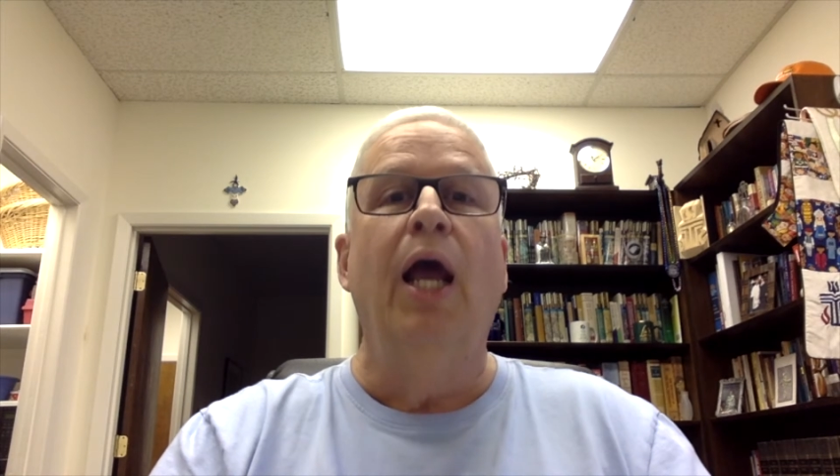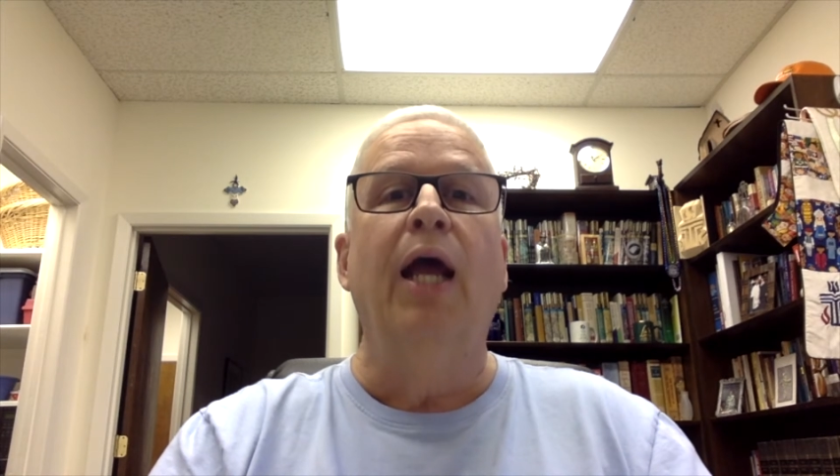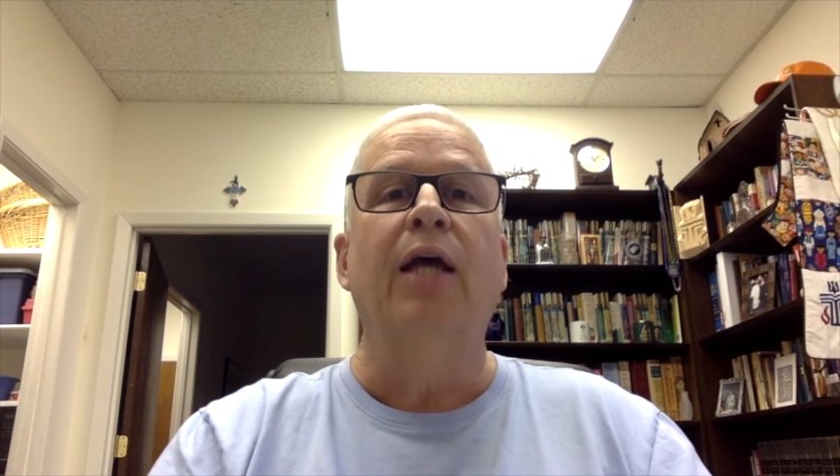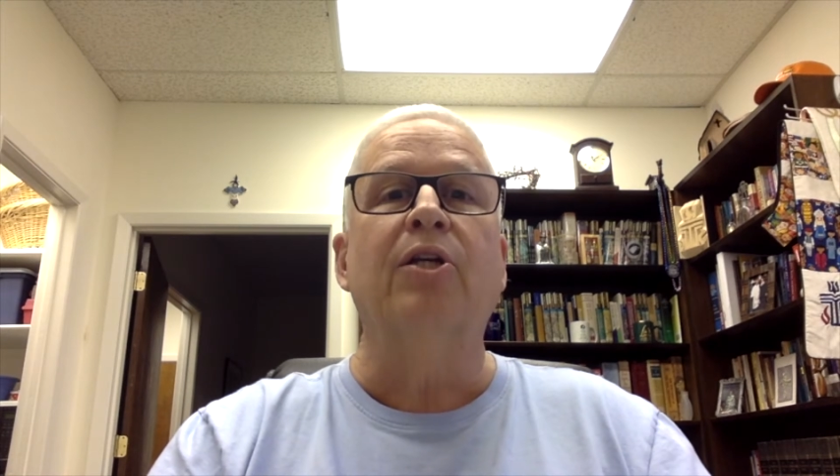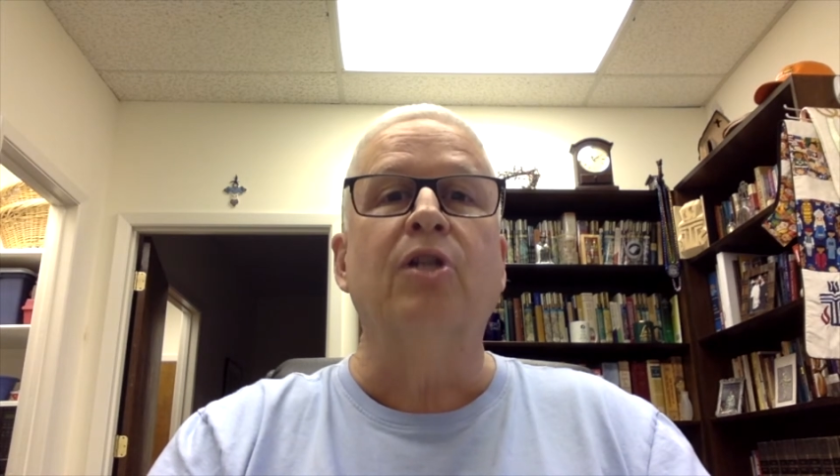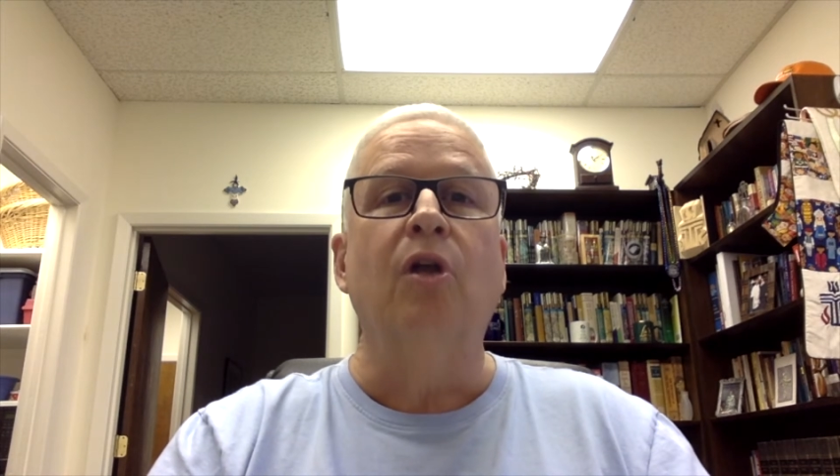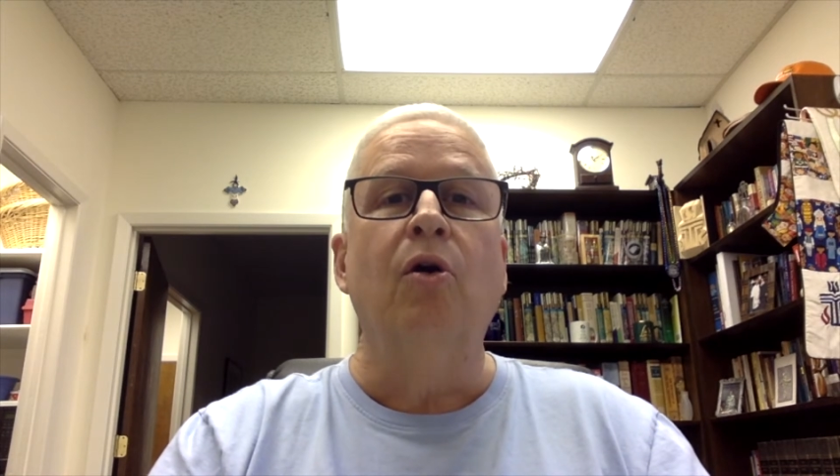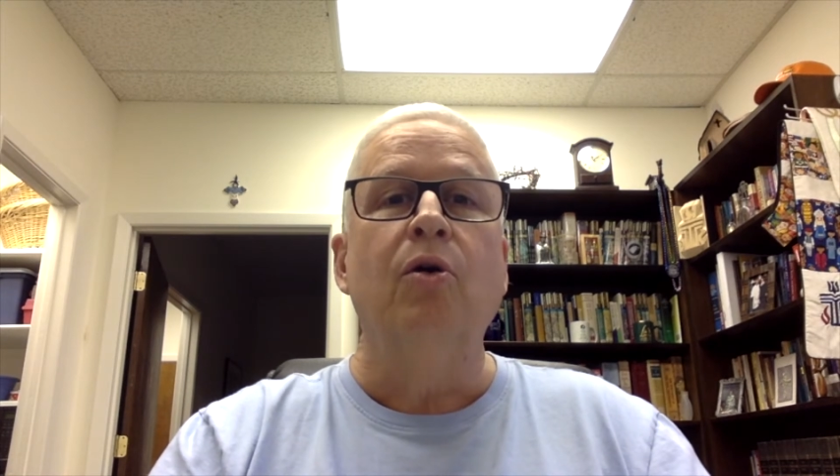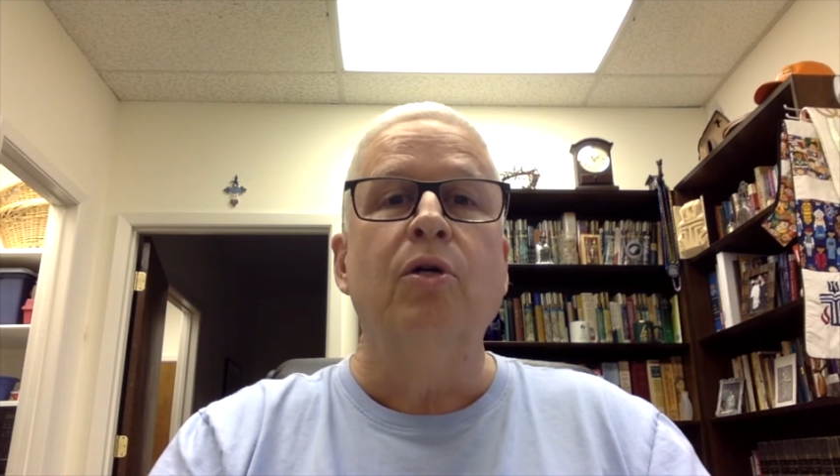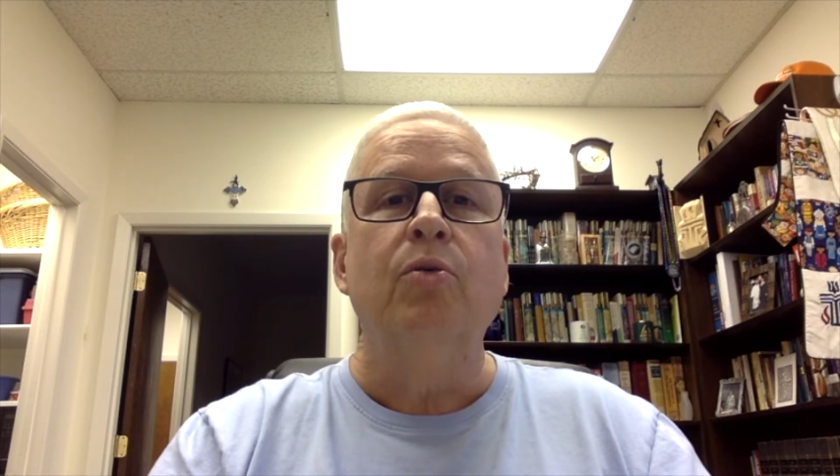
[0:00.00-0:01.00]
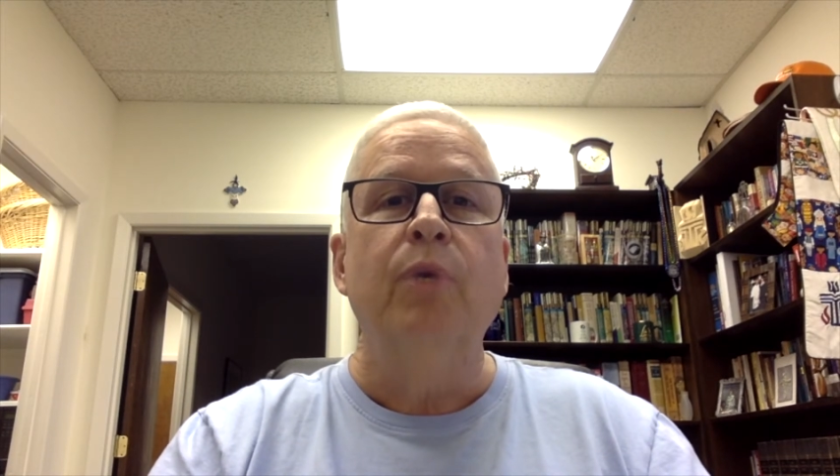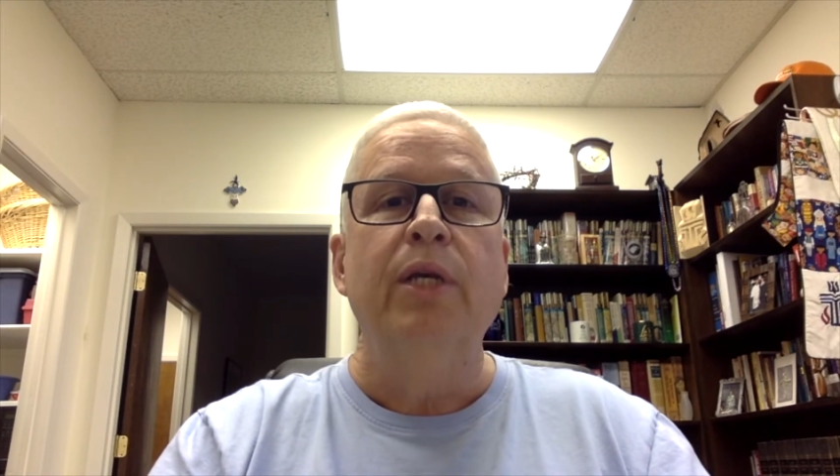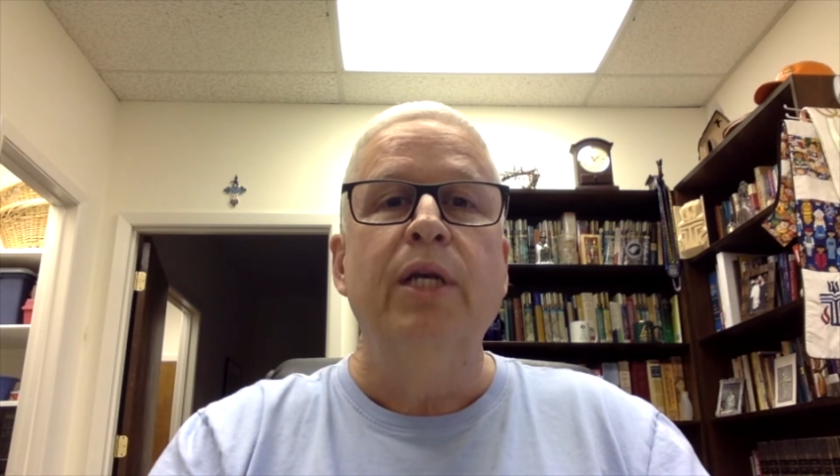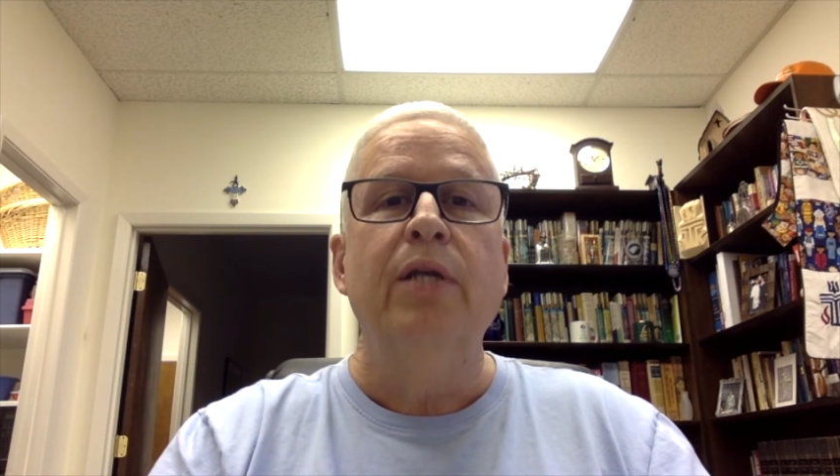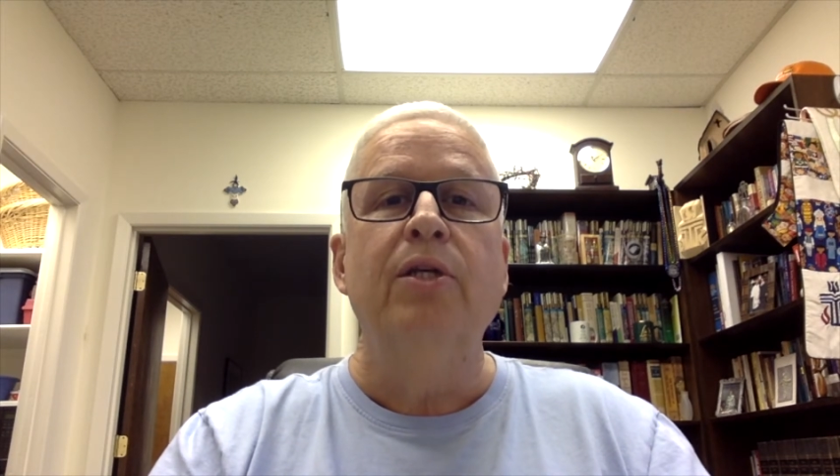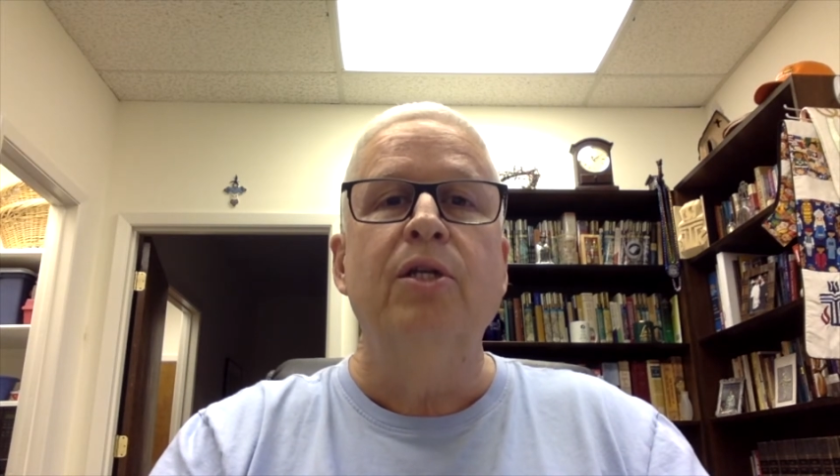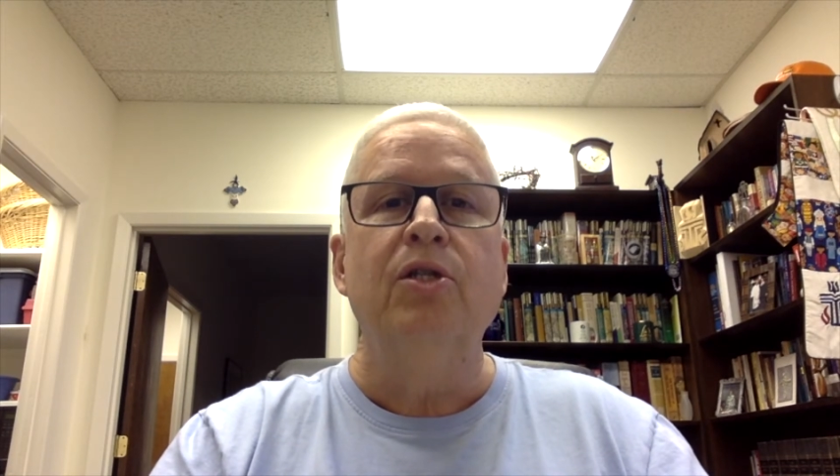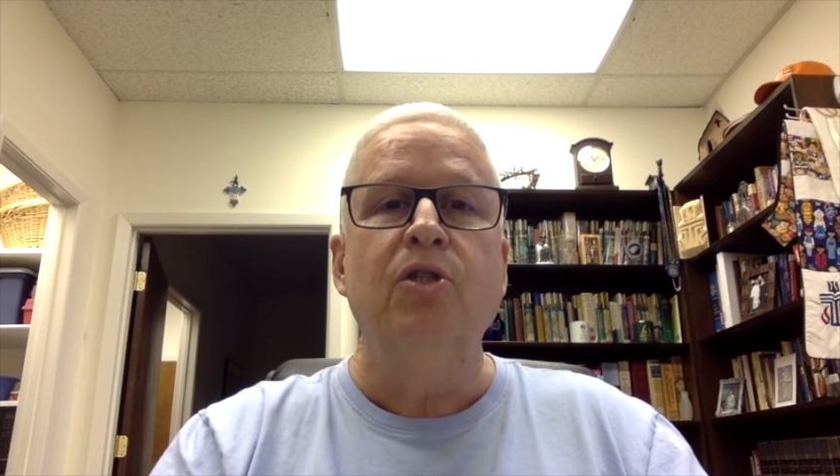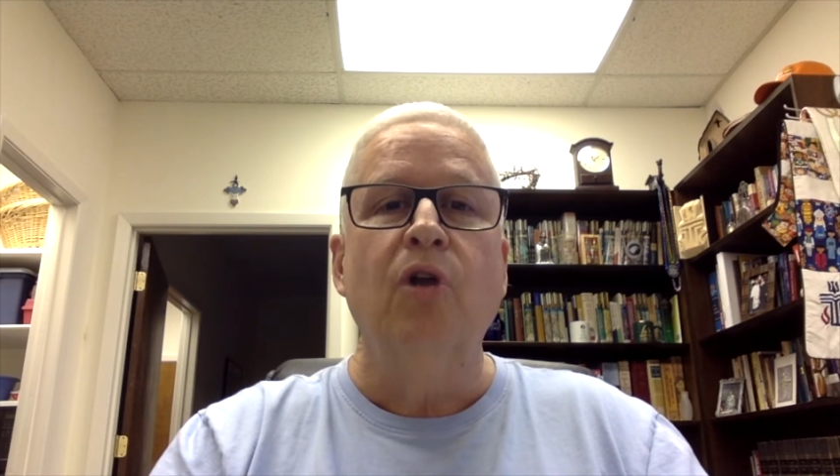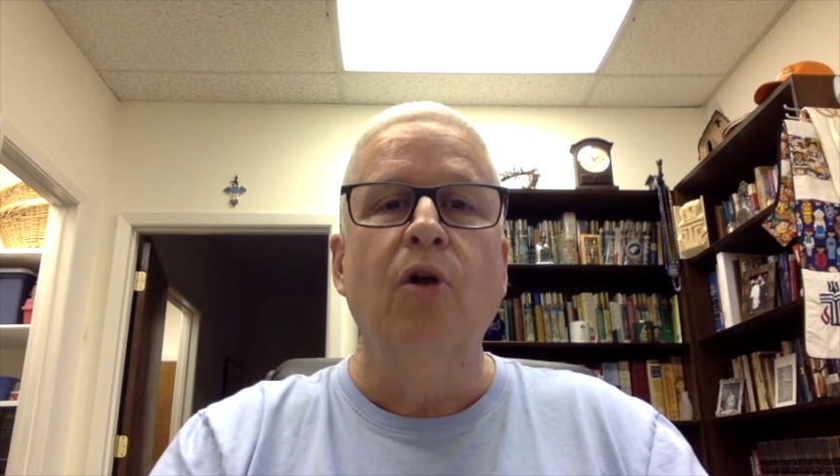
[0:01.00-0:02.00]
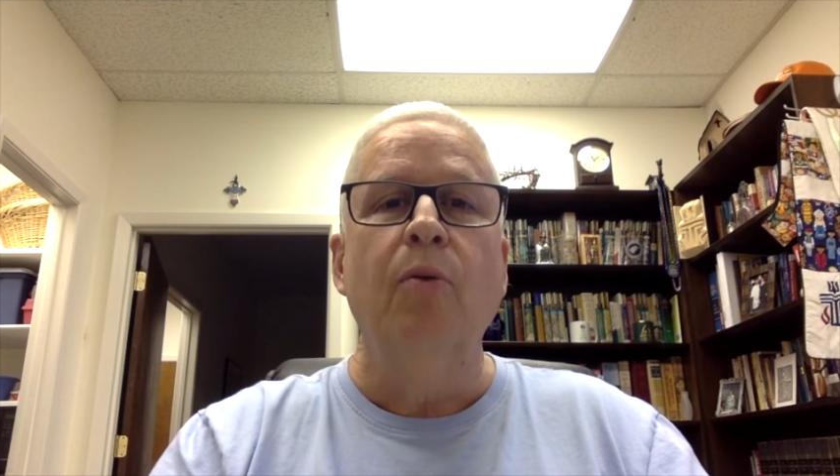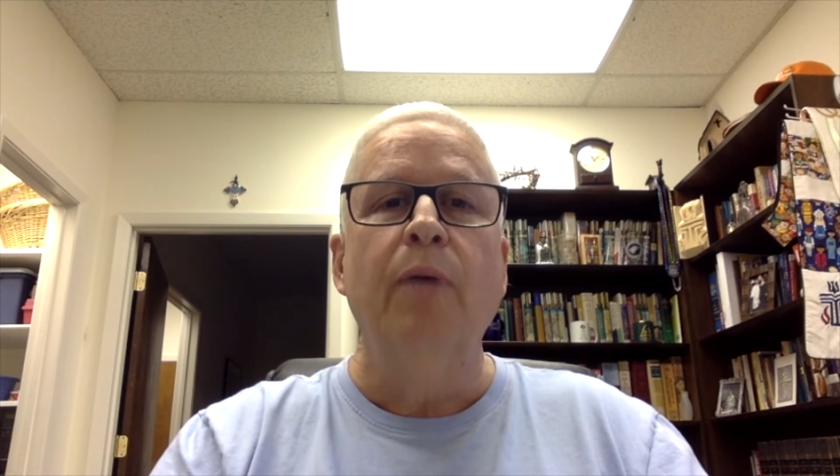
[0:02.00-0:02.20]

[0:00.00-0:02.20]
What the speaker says: as long as we didn't disturb